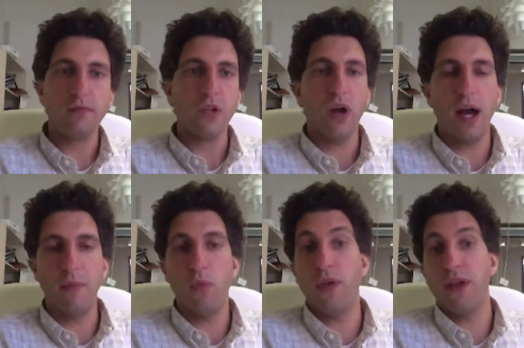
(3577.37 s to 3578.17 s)

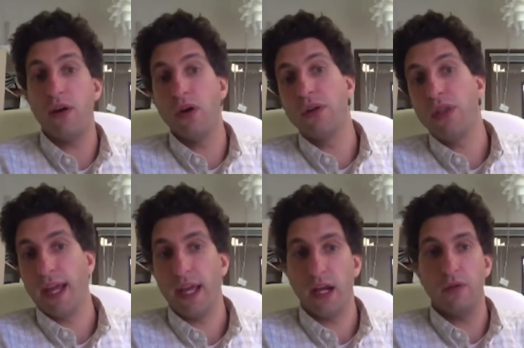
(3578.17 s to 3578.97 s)
what their own
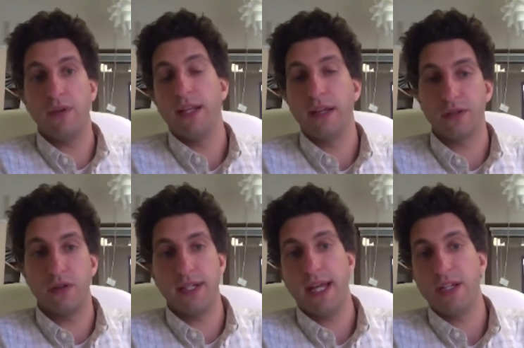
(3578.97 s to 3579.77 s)
thinking or feelings or
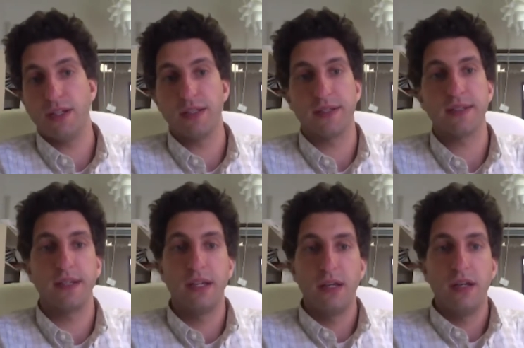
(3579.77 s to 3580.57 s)
intentions
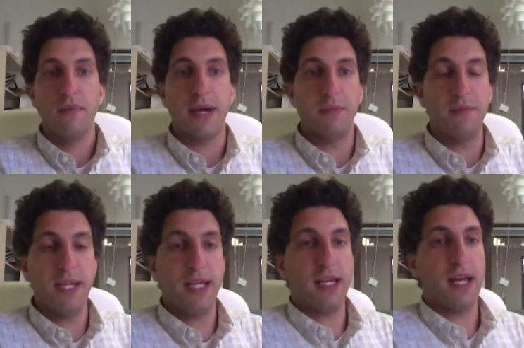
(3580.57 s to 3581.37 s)
might
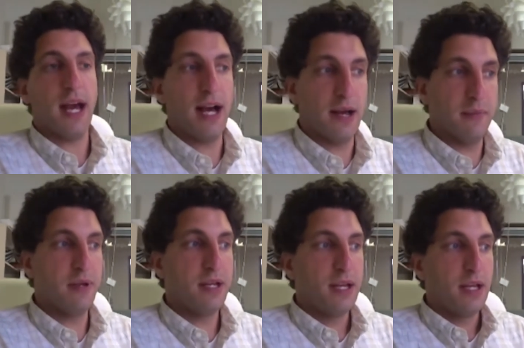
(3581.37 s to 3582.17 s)
be,
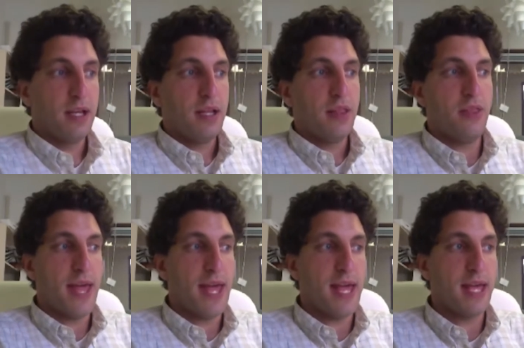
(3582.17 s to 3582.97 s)

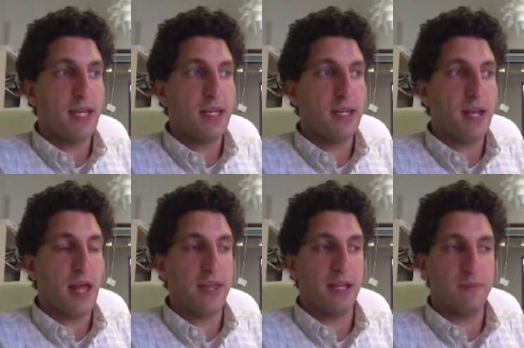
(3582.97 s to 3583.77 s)
then I
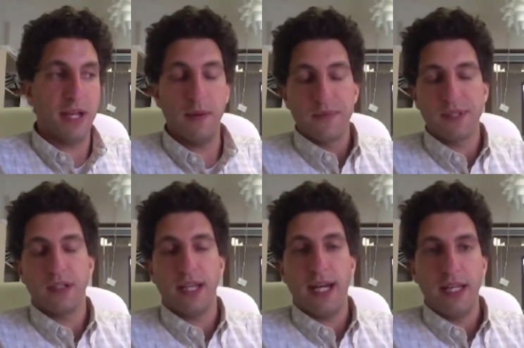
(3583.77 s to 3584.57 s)
think it becomes a
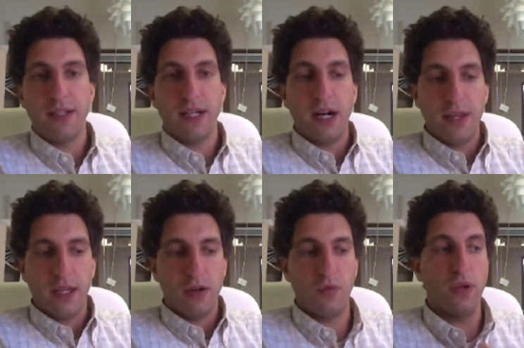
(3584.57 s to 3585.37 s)
lot easier. I think
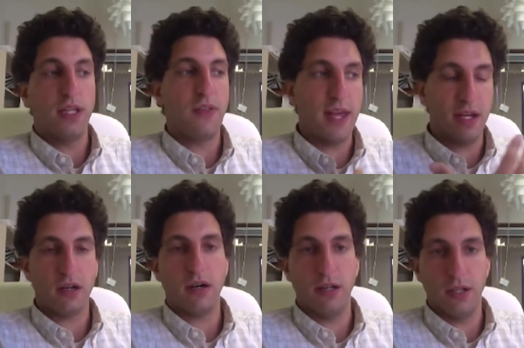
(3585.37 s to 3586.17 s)
you're really then
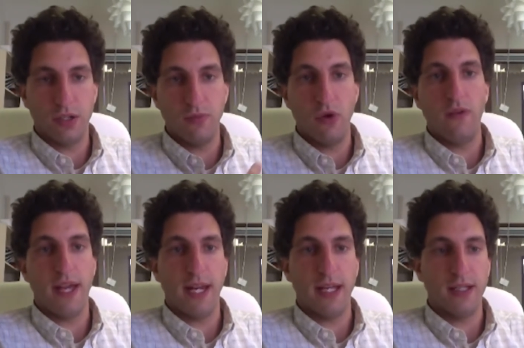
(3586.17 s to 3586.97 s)
encouraged,
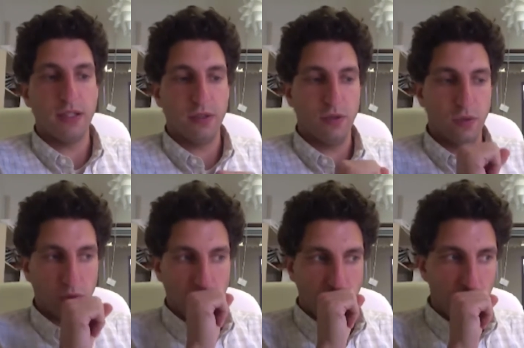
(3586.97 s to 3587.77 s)
motivated
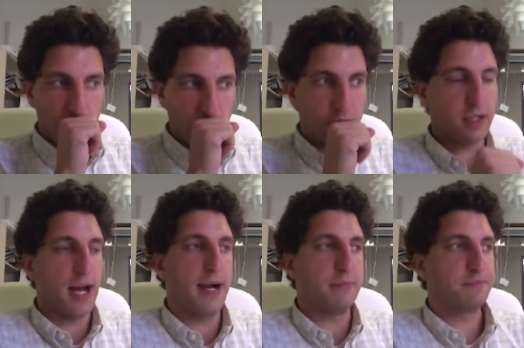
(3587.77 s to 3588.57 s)

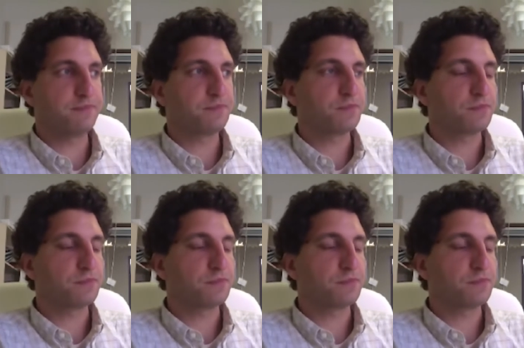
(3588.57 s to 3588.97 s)
to